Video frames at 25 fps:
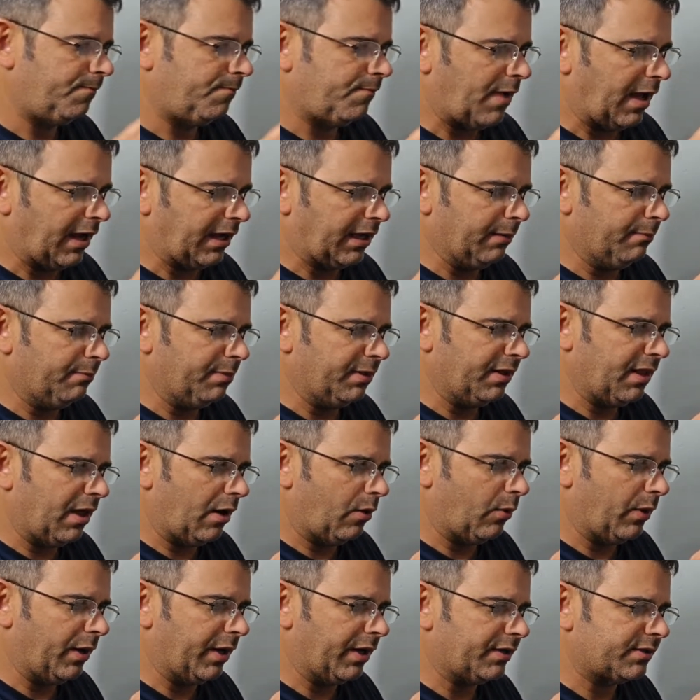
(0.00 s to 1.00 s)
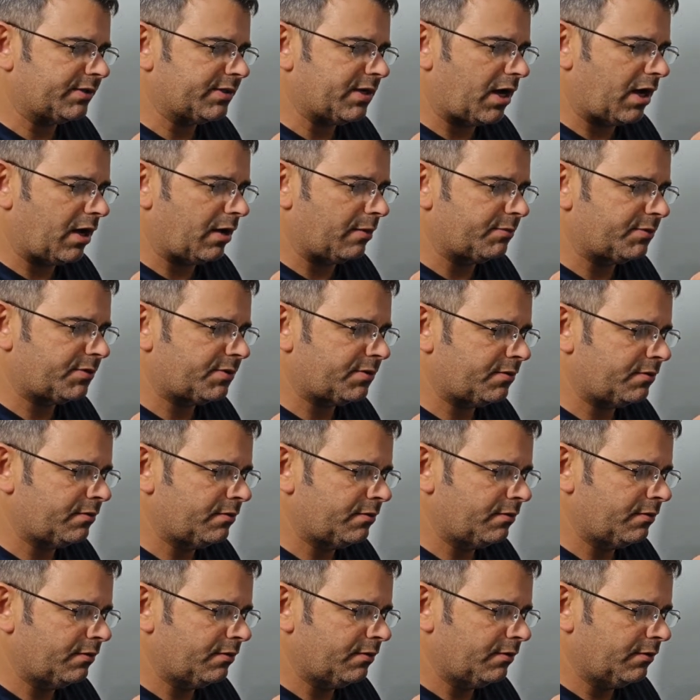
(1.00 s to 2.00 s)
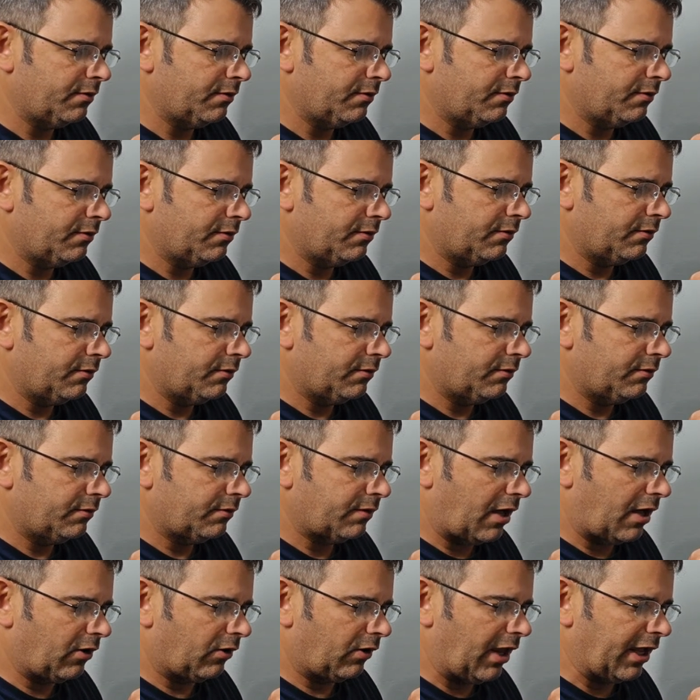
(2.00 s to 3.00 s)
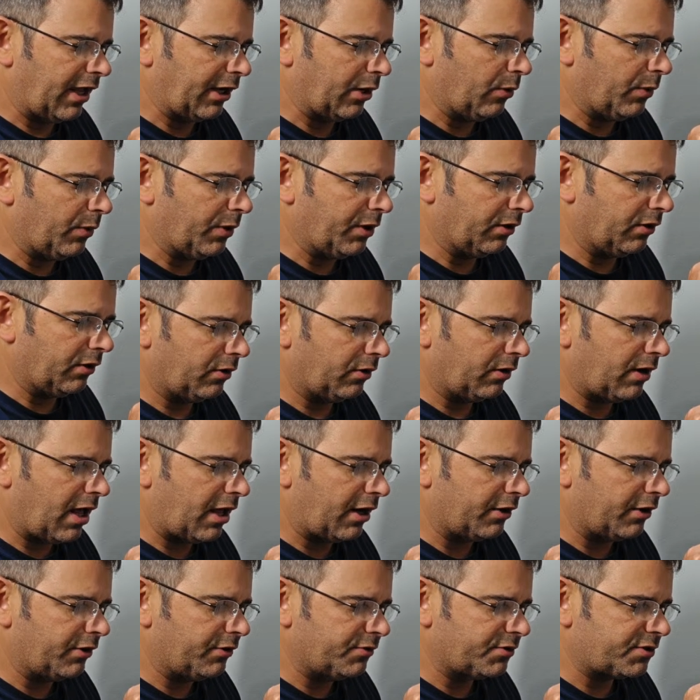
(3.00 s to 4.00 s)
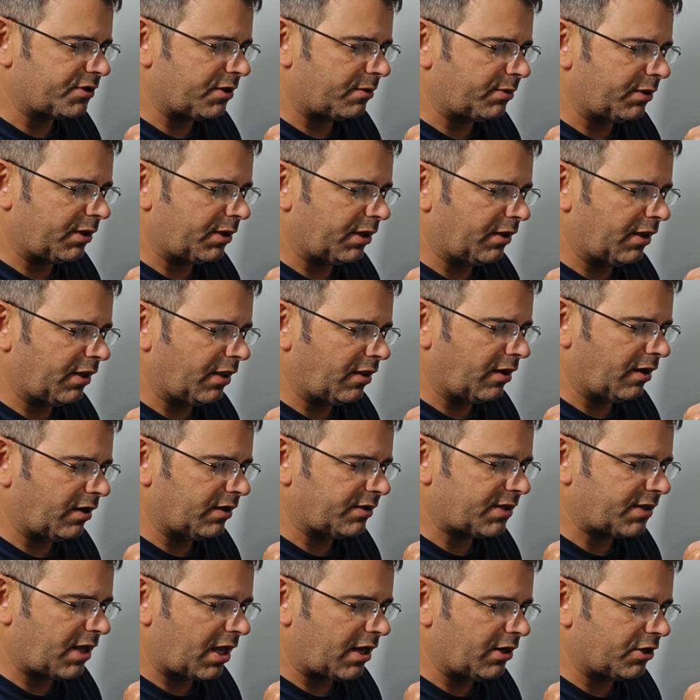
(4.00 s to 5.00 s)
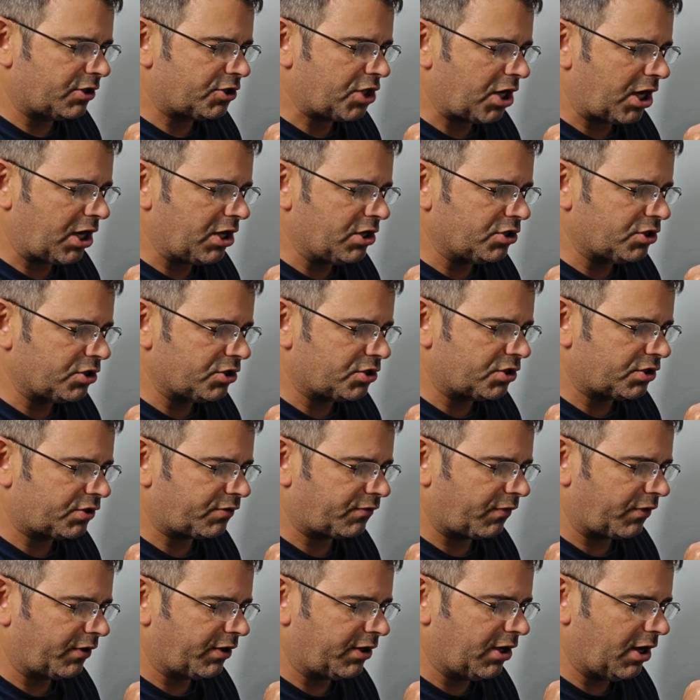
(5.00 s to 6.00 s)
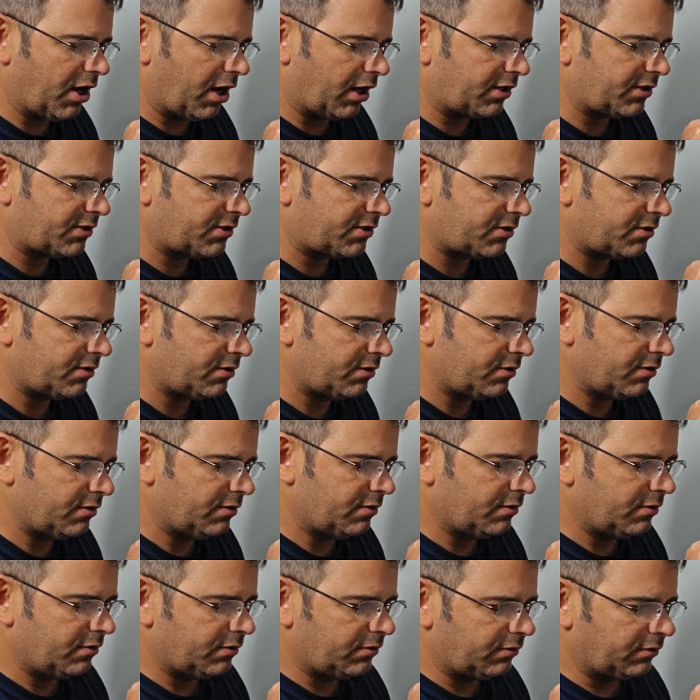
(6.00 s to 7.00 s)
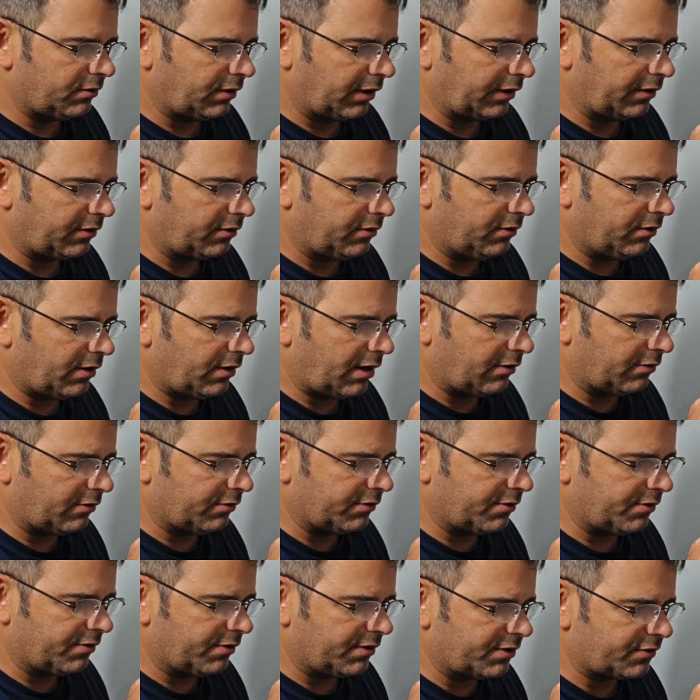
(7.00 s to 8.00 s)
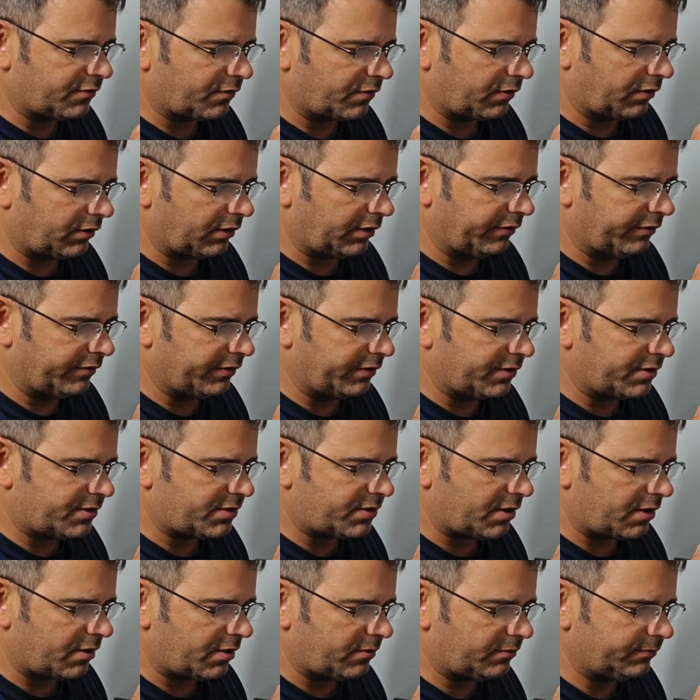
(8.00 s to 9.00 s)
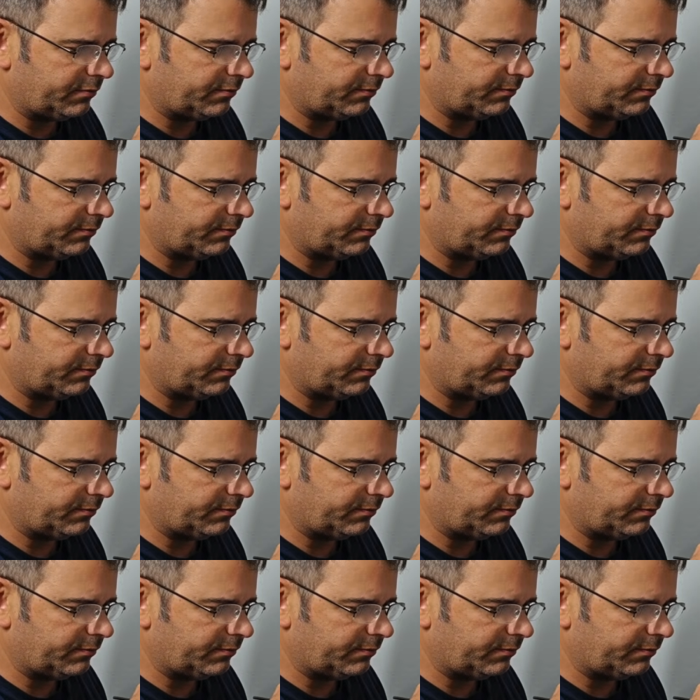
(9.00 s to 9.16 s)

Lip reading: I can be that way at times. I don't like it when you how to do something and then they decide to change it just for yucks. Like, I don't do this for a living, so